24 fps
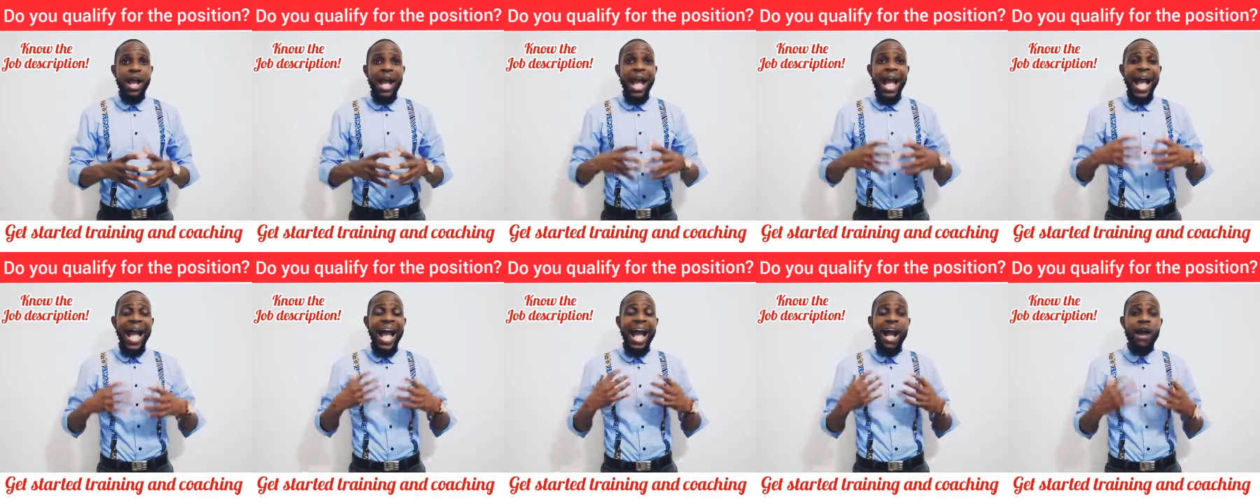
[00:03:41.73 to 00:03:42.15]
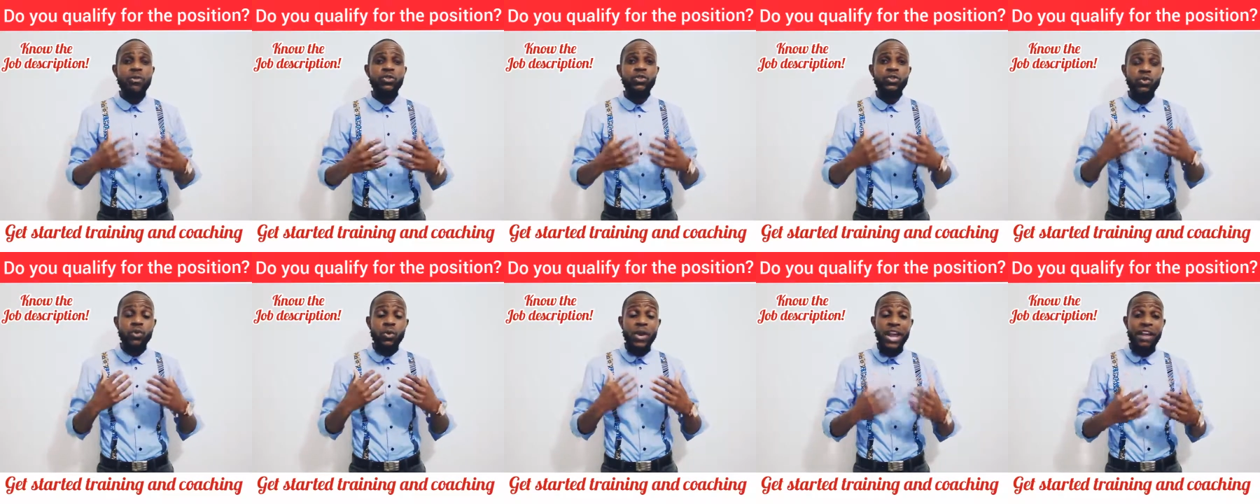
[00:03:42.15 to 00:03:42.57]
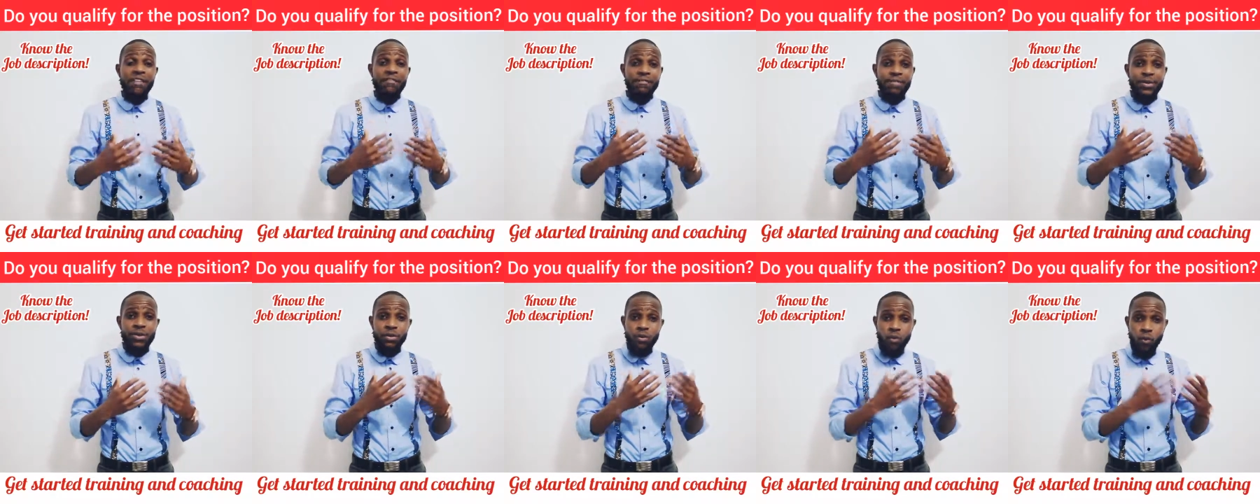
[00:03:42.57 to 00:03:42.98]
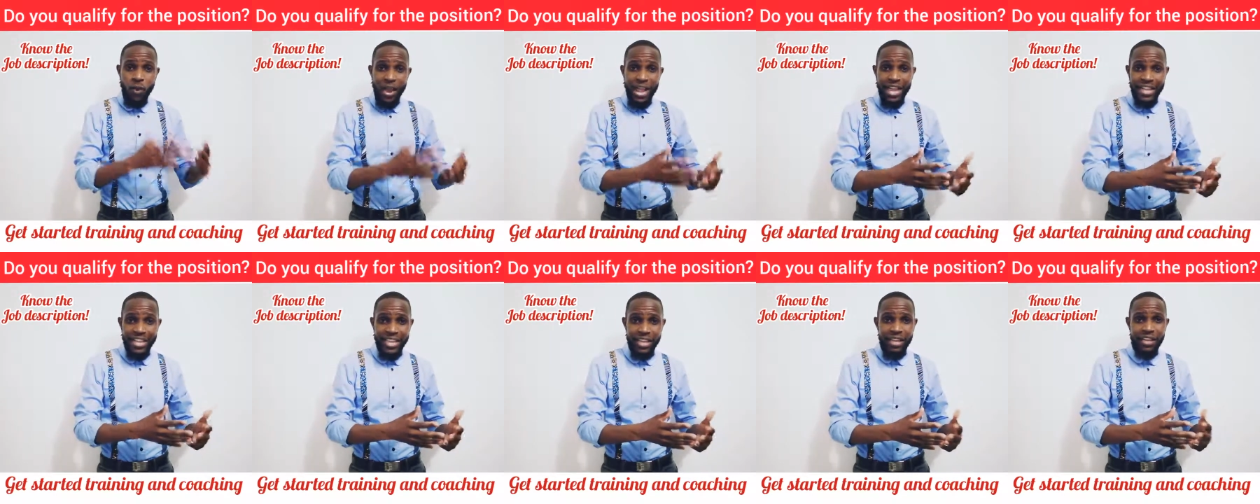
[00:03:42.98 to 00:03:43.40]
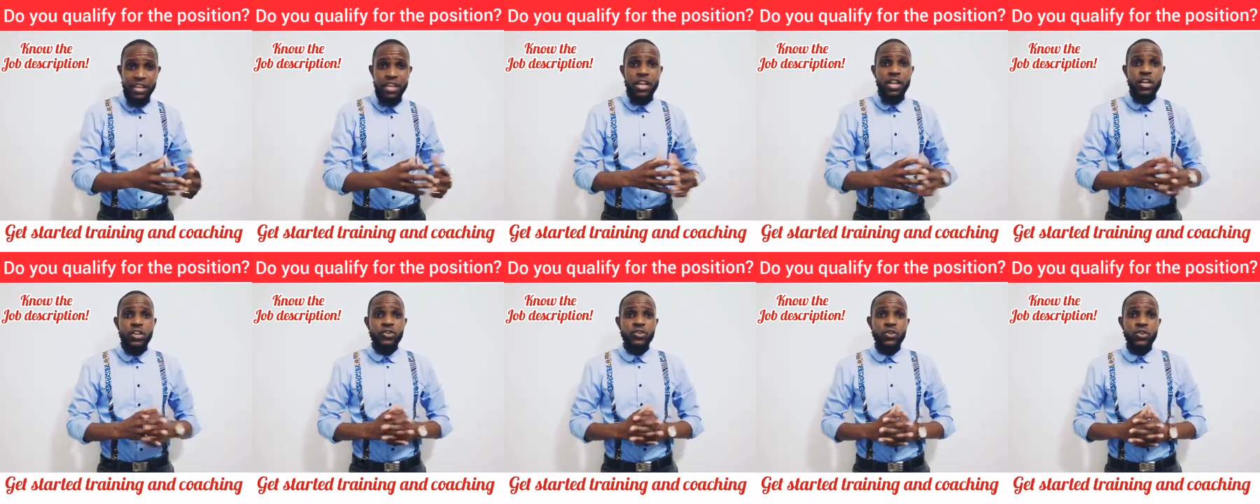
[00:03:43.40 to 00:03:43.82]
how you have been working.
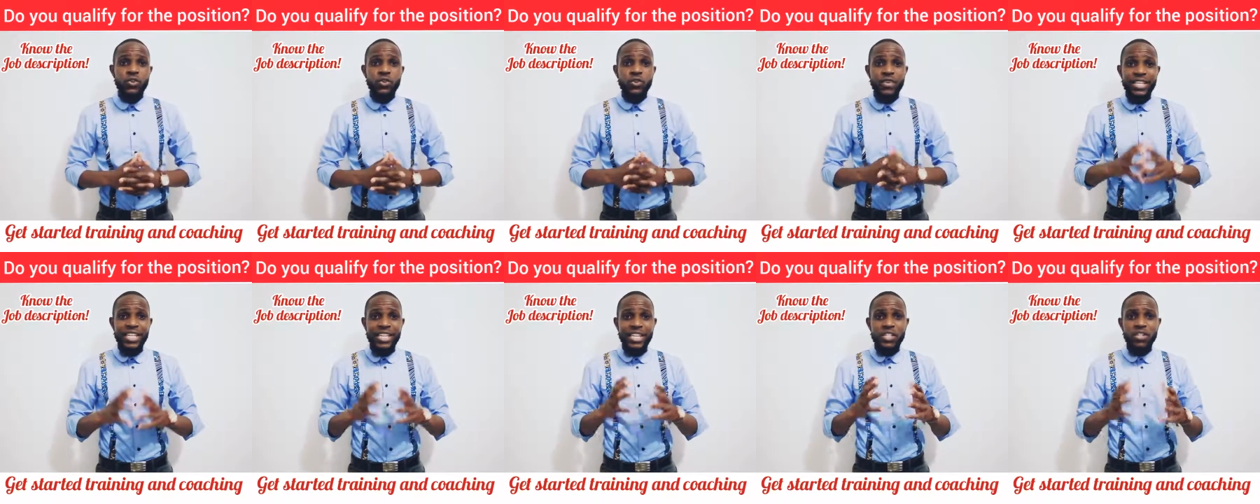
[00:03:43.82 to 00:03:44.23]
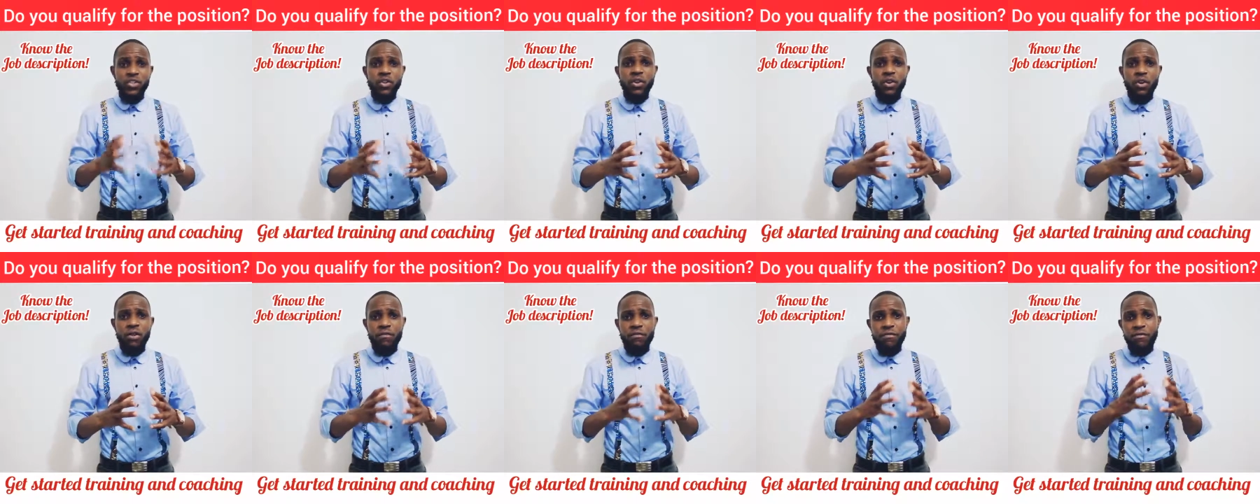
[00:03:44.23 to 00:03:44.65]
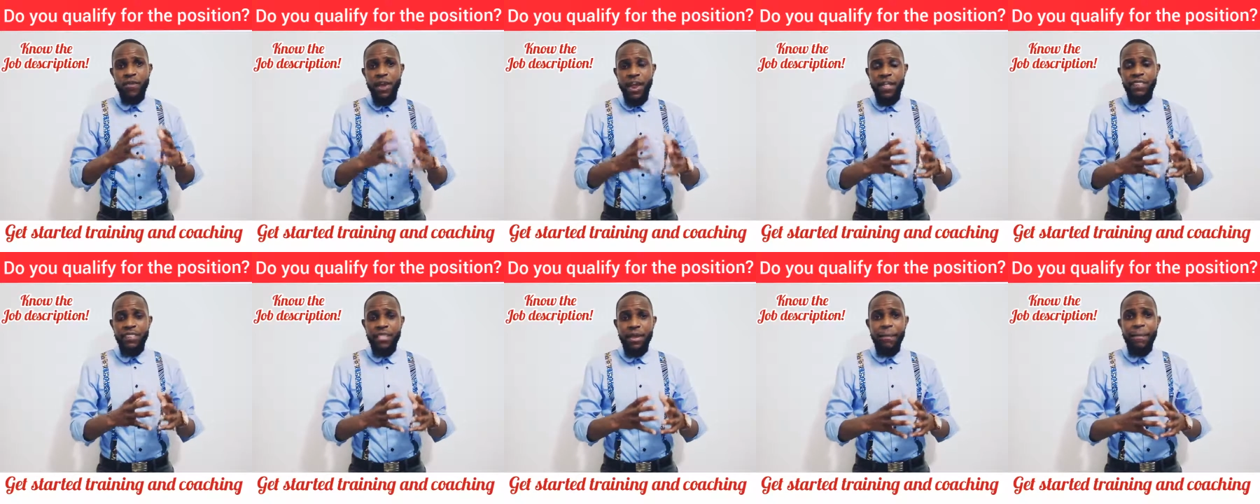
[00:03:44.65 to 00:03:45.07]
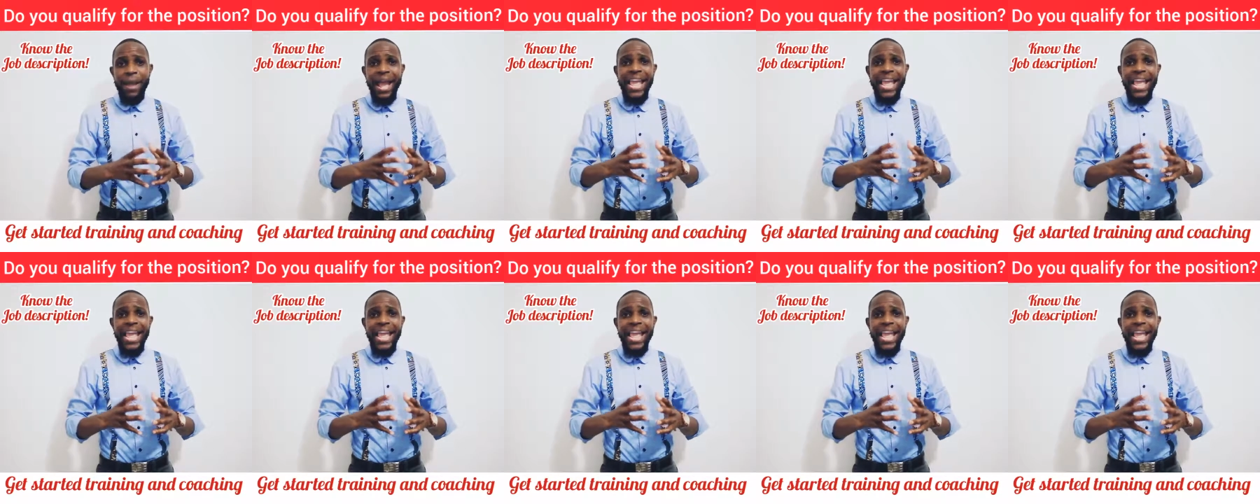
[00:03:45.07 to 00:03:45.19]
So you need to confront them.